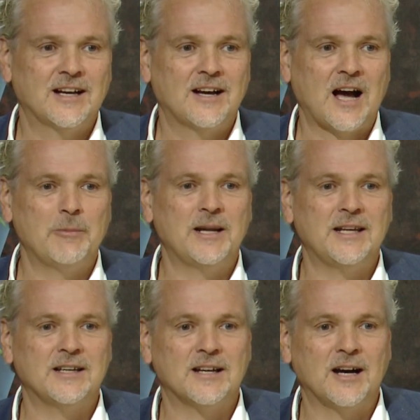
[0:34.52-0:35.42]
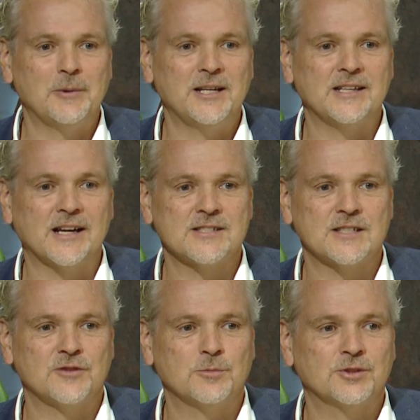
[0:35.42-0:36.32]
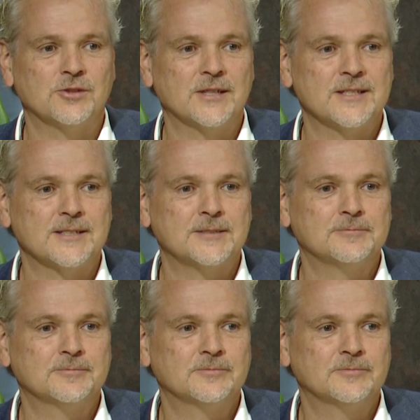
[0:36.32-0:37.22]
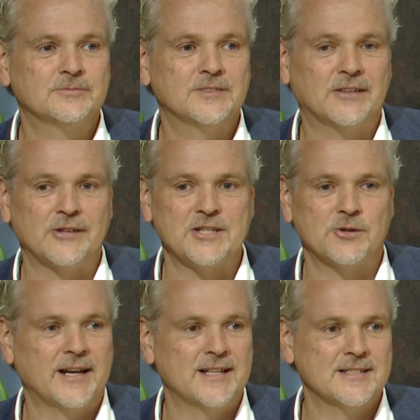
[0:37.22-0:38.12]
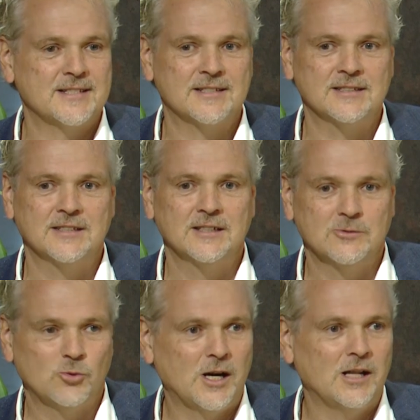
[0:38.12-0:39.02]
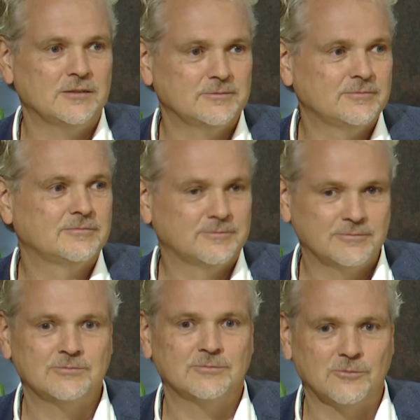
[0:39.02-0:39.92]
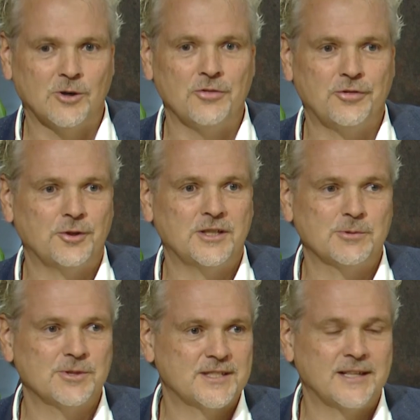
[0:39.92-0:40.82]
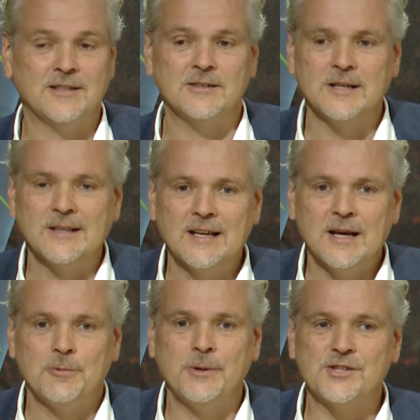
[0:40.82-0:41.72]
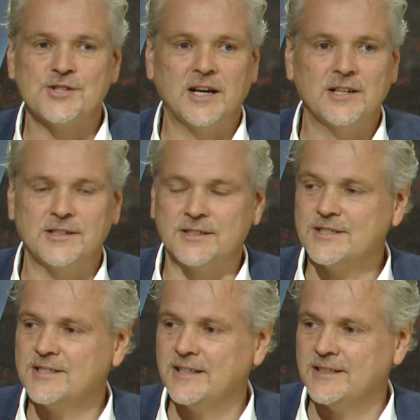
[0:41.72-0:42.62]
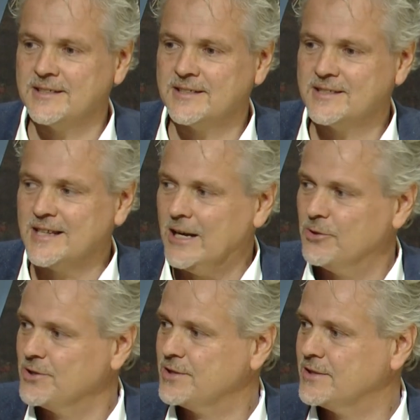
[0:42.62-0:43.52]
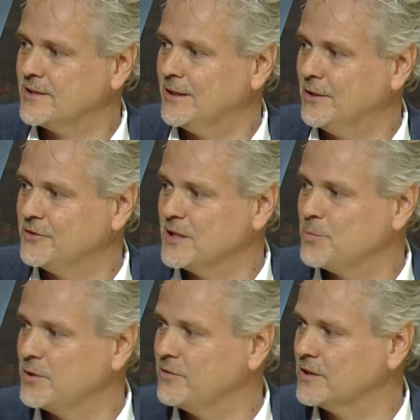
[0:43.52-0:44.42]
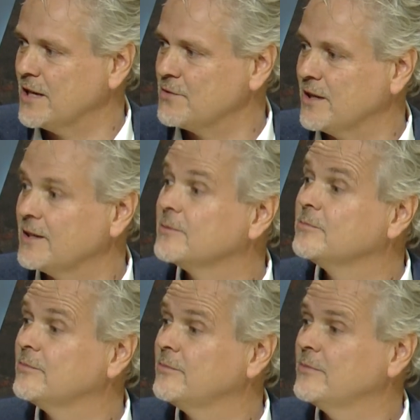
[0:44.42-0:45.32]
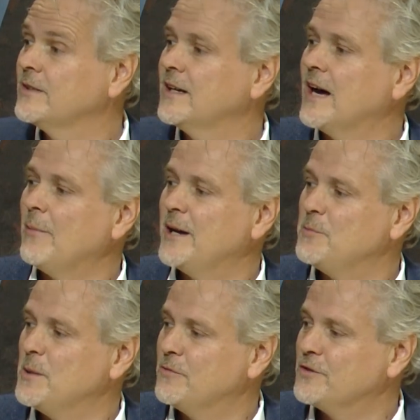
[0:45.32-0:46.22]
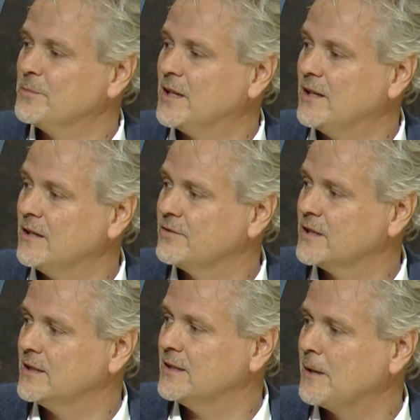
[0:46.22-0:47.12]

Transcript: How many youngsters from Podgorica? Raise your hands. Well, 1/3, I would say. Which other cities, towns of this beautiful country? How many people from Danilovgrad?